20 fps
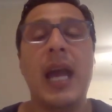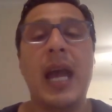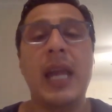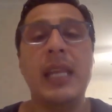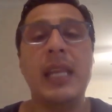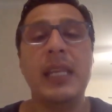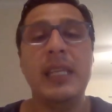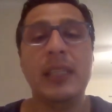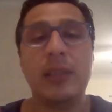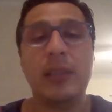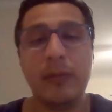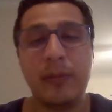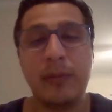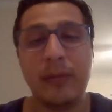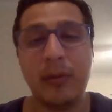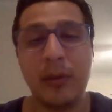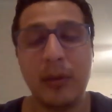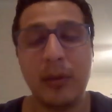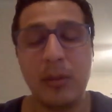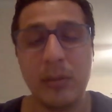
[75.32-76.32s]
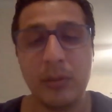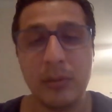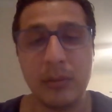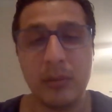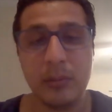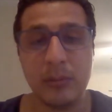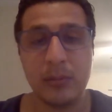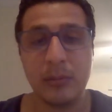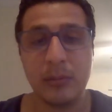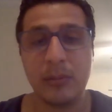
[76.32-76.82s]
I need to
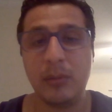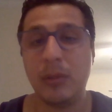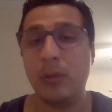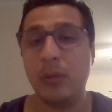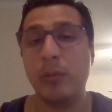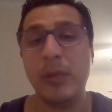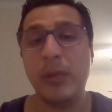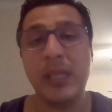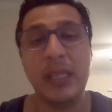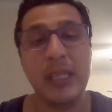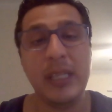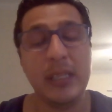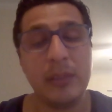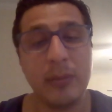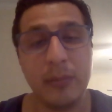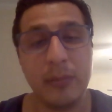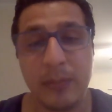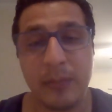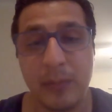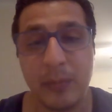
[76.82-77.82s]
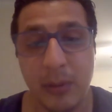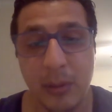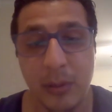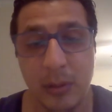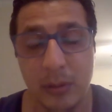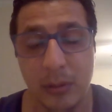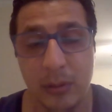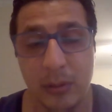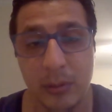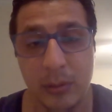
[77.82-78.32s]
follow or we need to
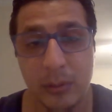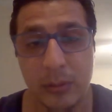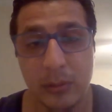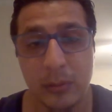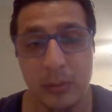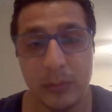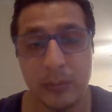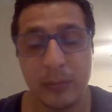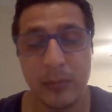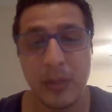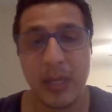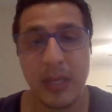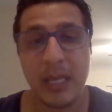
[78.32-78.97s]
follow